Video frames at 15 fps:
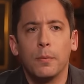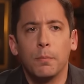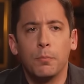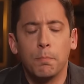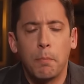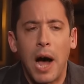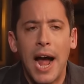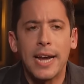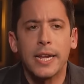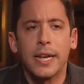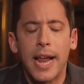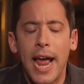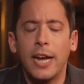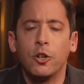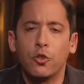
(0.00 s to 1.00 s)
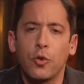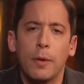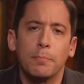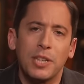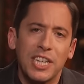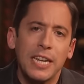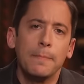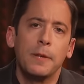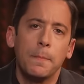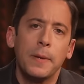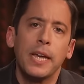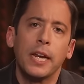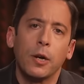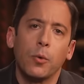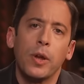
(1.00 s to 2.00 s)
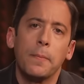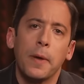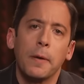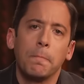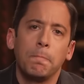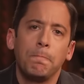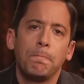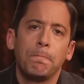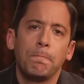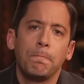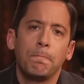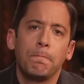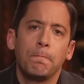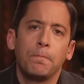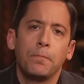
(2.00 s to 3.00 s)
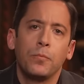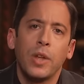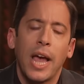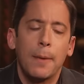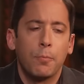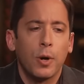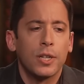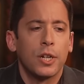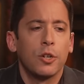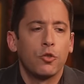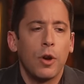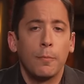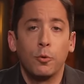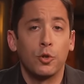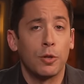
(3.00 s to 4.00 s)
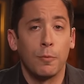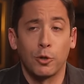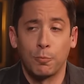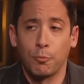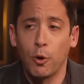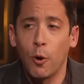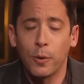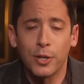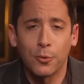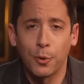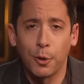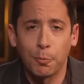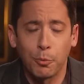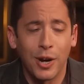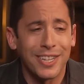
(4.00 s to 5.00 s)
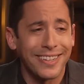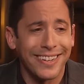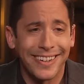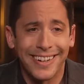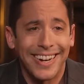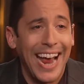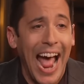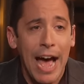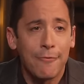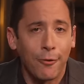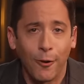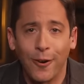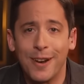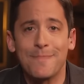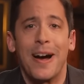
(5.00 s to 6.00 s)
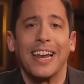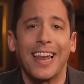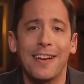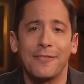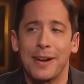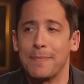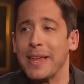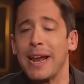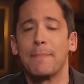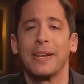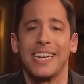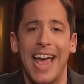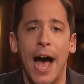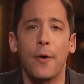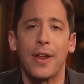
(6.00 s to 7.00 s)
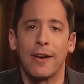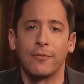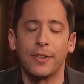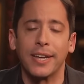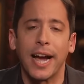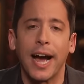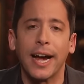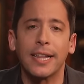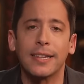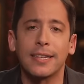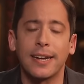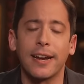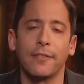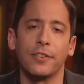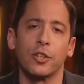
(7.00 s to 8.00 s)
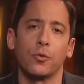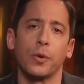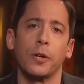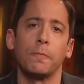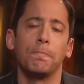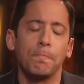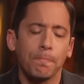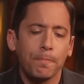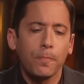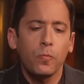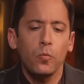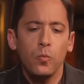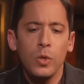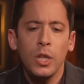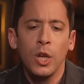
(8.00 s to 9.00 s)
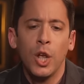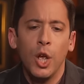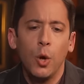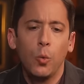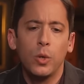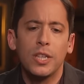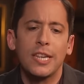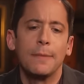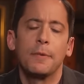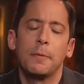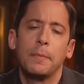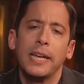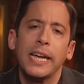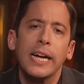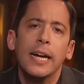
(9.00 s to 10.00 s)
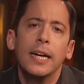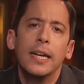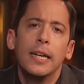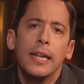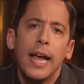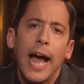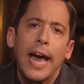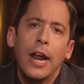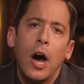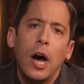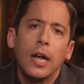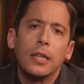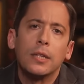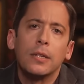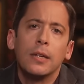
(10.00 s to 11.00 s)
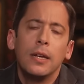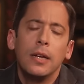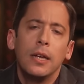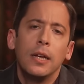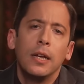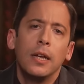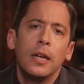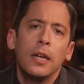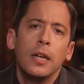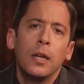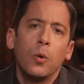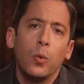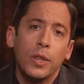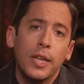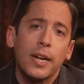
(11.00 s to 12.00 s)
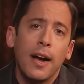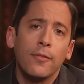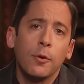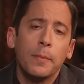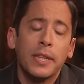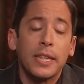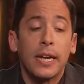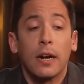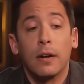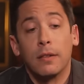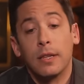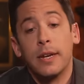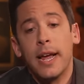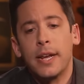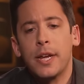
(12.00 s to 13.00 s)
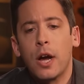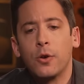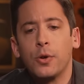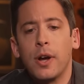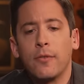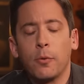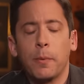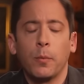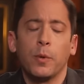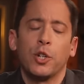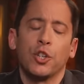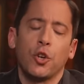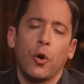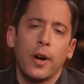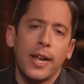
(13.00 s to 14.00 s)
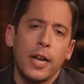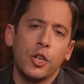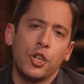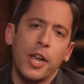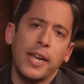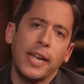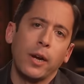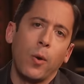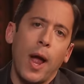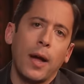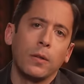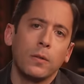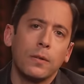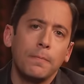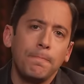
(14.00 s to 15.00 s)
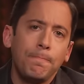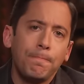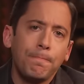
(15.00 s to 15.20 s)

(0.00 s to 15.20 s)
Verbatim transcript: Biden and Trump seem to be in agreement and President Trump, who's the most pro Israel president ever in my lifetime, they named a town after the guy in the state of Israel, would seem to be at odds with the government there, the Netanyahu government, which is already on shaky grounds